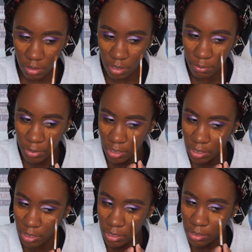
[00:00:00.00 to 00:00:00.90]
um, but
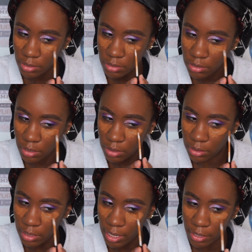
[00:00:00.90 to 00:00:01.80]
it is
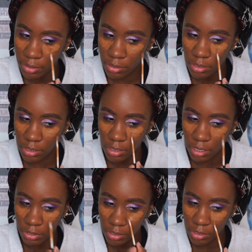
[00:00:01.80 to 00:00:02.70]
lighter than
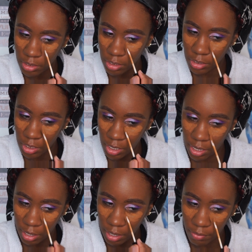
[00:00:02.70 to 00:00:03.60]
other concealers that I
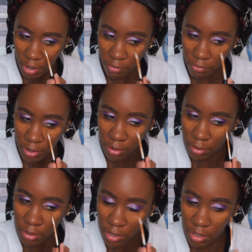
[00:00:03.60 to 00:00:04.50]
have I
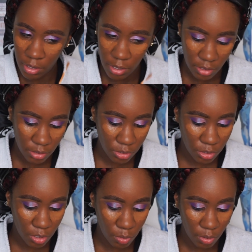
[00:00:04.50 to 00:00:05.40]
feel
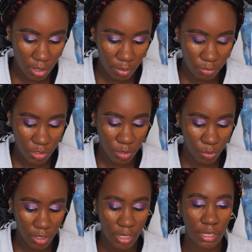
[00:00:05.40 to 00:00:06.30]
so um, to
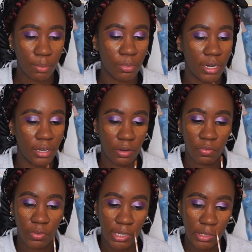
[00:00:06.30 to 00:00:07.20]
really get that brightening
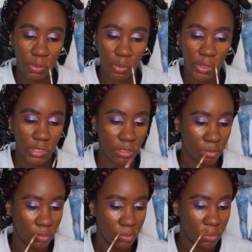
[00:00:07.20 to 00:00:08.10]
effect I wanted
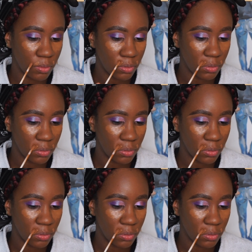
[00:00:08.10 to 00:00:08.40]
to